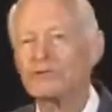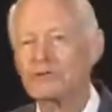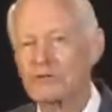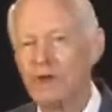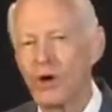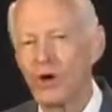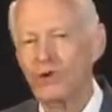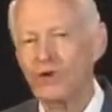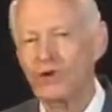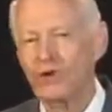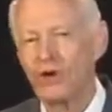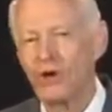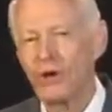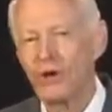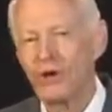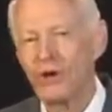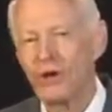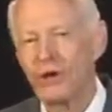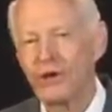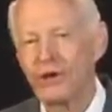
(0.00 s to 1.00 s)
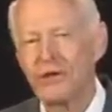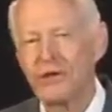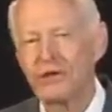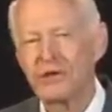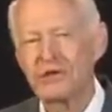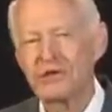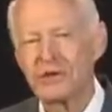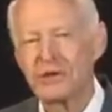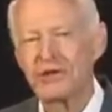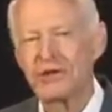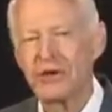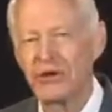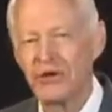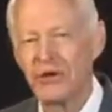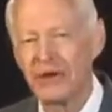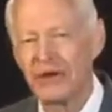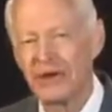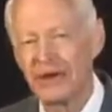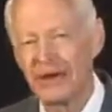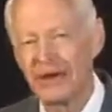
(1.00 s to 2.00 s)
Social
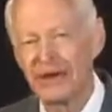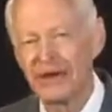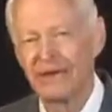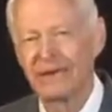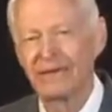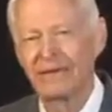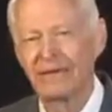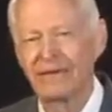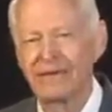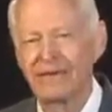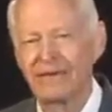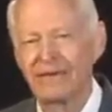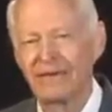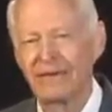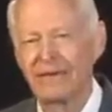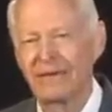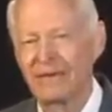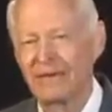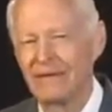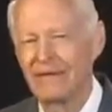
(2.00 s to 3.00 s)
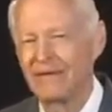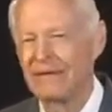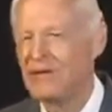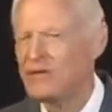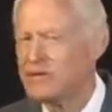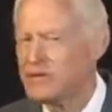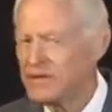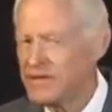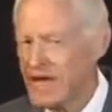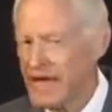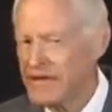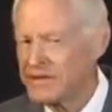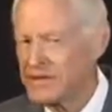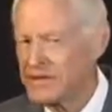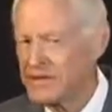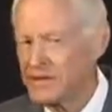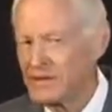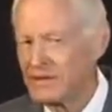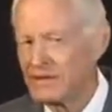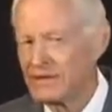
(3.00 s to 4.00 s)
Security. Did you
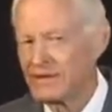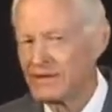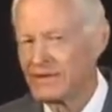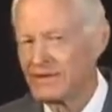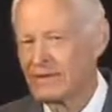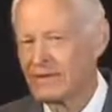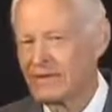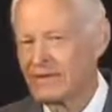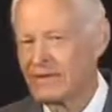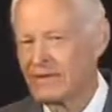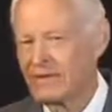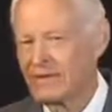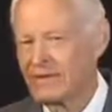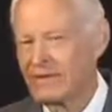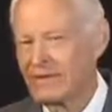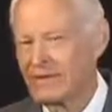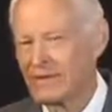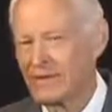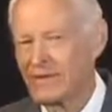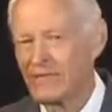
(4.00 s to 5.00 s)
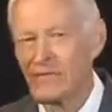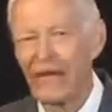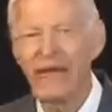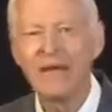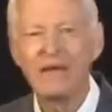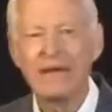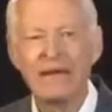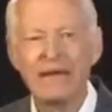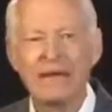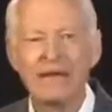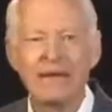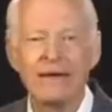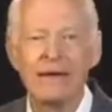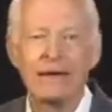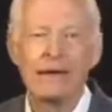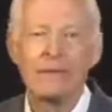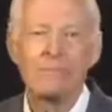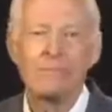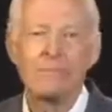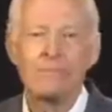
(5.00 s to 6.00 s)
catch it? They
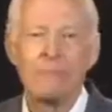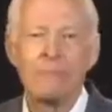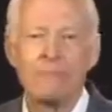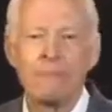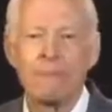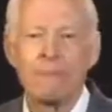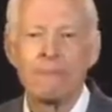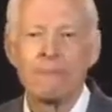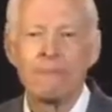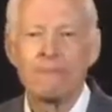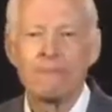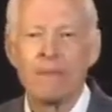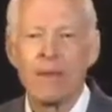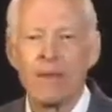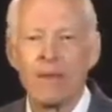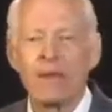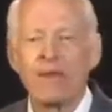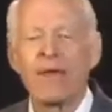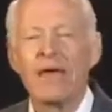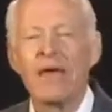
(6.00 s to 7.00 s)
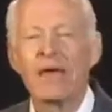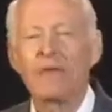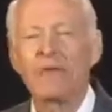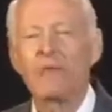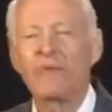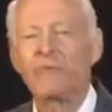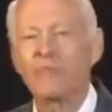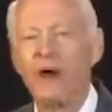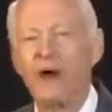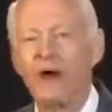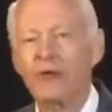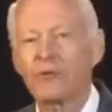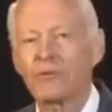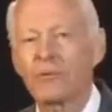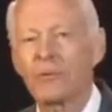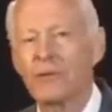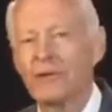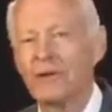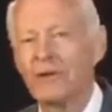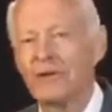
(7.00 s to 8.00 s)
did. In
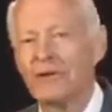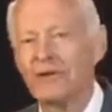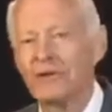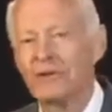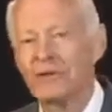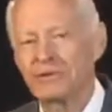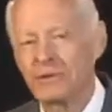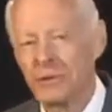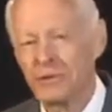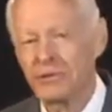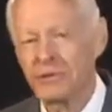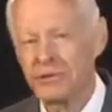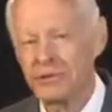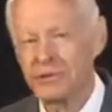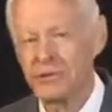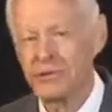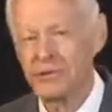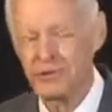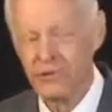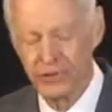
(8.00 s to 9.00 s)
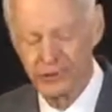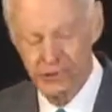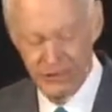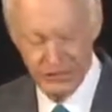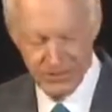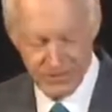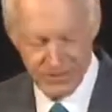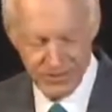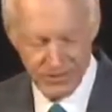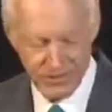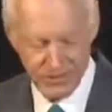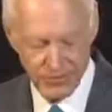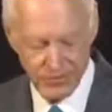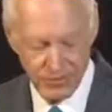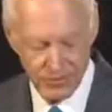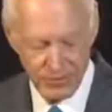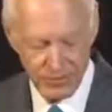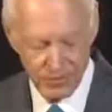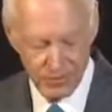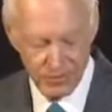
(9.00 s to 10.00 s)
fact, when the Social Security
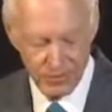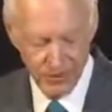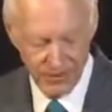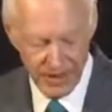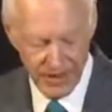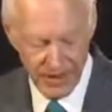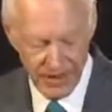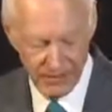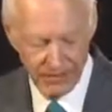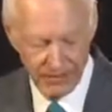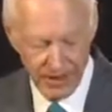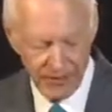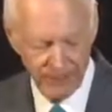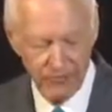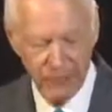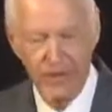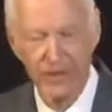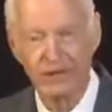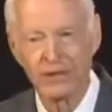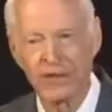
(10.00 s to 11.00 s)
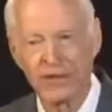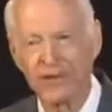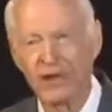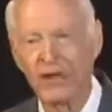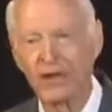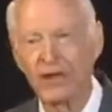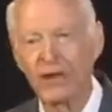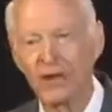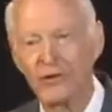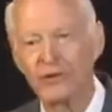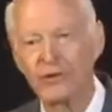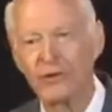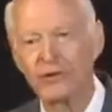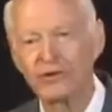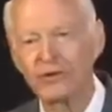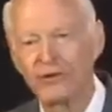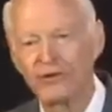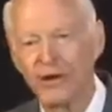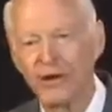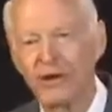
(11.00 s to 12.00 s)
system was put in by Franklin Delano
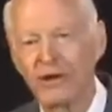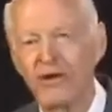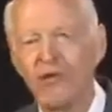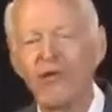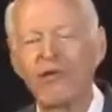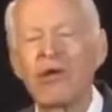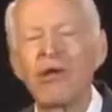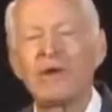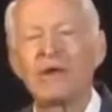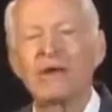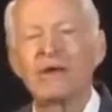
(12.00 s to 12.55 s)
Roosevelt,